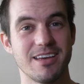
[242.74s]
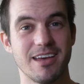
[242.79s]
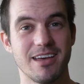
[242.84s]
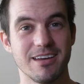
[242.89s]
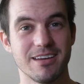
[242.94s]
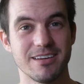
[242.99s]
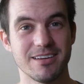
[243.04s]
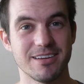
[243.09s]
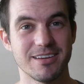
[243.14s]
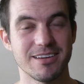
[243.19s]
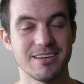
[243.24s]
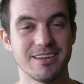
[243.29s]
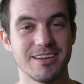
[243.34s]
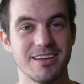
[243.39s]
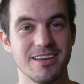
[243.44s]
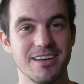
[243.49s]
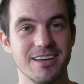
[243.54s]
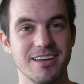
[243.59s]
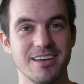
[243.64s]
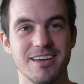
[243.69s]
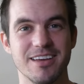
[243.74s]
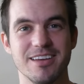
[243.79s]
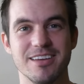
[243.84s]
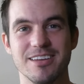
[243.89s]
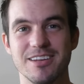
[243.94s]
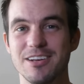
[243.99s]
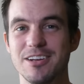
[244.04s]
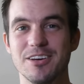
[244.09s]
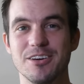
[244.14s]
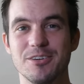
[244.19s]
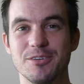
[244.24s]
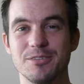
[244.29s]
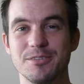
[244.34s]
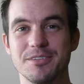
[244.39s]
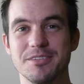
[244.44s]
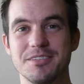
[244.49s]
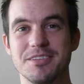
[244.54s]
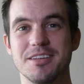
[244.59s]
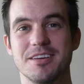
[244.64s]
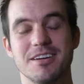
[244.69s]
Tech. You know,
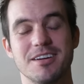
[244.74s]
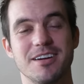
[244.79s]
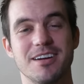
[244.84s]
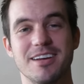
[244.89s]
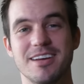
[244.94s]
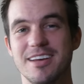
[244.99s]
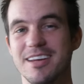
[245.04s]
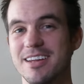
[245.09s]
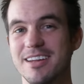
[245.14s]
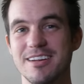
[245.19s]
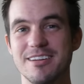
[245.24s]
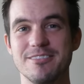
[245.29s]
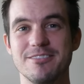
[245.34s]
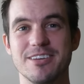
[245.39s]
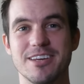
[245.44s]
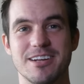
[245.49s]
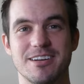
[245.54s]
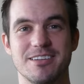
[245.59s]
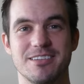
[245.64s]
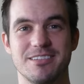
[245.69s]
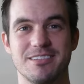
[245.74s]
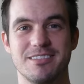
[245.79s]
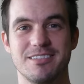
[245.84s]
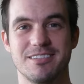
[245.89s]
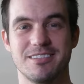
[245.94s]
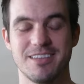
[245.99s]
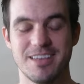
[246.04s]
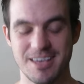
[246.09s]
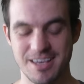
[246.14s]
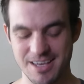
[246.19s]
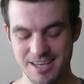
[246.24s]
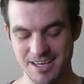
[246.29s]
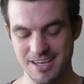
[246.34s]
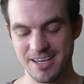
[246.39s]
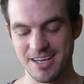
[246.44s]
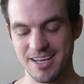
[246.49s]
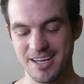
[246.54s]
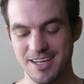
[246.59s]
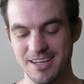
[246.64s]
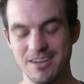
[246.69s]
they're innovators.
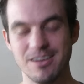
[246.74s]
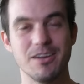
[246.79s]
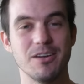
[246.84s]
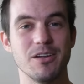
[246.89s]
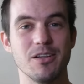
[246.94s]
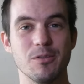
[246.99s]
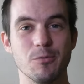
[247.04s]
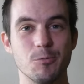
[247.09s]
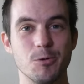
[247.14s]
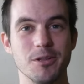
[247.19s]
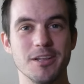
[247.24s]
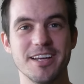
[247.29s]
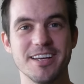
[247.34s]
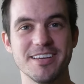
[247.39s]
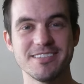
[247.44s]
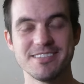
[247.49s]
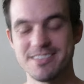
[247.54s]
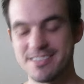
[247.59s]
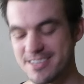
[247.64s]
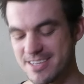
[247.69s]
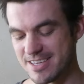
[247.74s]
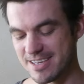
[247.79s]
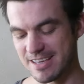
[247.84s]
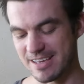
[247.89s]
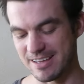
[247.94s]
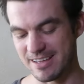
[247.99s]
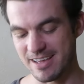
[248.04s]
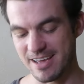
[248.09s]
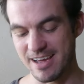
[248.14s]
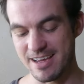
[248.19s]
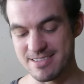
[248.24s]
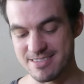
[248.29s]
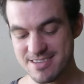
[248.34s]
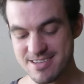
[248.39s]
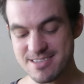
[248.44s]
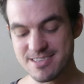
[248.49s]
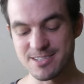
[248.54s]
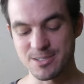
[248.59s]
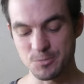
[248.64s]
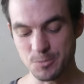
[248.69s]
One last thing, I
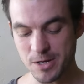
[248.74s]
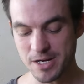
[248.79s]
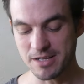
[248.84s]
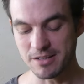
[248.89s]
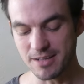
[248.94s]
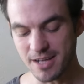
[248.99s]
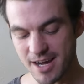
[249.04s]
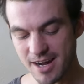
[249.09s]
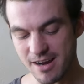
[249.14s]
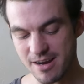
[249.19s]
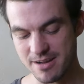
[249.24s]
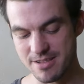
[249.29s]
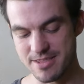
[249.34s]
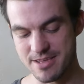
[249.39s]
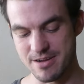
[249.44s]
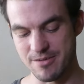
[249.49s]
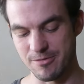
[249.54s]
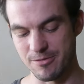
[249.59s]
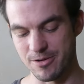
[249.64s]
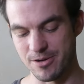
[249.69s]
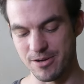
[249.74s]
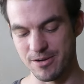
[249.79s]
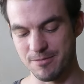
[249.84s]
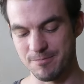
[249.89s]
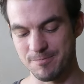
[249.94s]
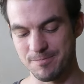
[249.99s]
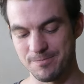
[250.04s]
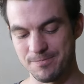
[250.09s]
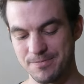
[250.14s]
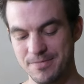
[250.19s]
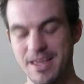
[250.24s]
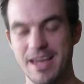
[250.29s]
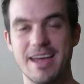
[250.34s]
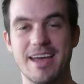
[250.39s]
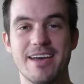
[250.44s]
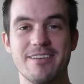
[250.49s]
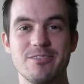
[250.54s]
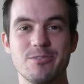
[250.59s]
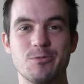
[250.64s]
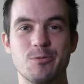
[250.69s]
did sweat a lot on that run. I
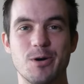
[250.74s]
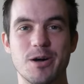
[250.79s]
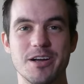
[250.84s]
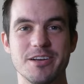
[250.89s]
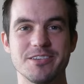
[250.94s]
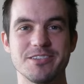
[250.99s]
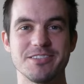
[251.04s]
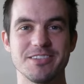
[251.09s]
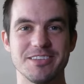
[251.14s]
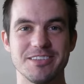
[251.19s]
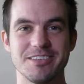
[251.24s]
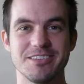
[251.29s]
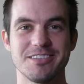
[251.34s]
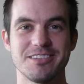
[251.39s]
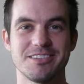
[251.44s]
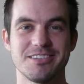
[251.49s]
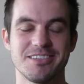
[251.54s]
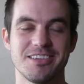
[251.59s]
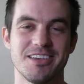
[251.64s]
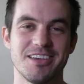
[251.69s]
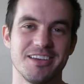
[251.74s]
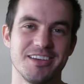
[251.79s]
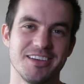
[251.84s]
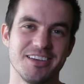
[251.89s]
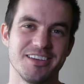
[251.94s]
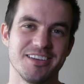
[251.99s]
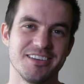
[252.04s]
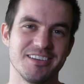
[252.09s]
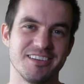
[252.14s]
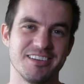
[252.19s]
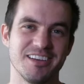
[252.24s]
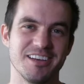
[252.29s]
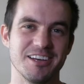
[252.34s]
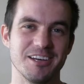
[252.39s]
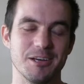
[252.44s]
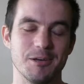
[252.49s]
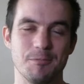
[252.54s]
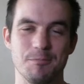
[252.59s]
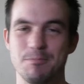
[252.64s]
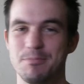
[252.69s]
haven't washed this.
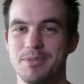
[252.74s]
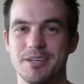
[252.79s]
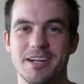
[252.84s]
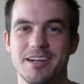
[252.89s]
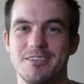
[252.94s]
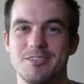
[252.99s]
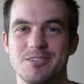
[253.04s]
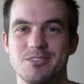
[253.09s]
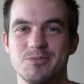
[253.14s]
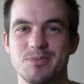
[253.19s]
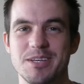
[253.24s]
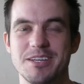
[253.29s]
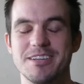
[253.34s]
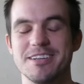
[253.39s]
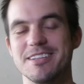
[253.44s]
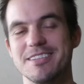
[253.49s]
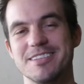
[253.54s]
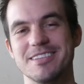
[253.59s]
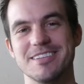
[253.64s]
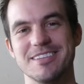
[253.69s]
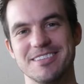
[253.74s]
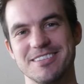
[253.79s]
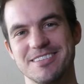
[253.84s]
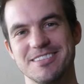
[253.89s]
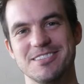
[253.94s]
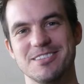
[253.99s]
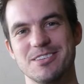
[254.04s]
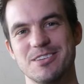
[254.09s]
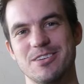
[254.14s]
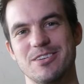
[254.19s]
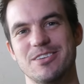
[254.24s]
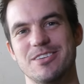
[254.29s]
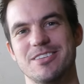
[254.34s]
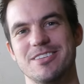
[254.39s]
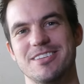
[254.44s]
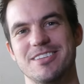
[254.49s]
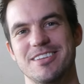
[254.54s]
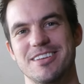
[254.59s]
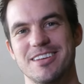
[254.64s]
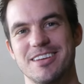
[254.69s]
But I don't smell anything, so,
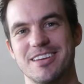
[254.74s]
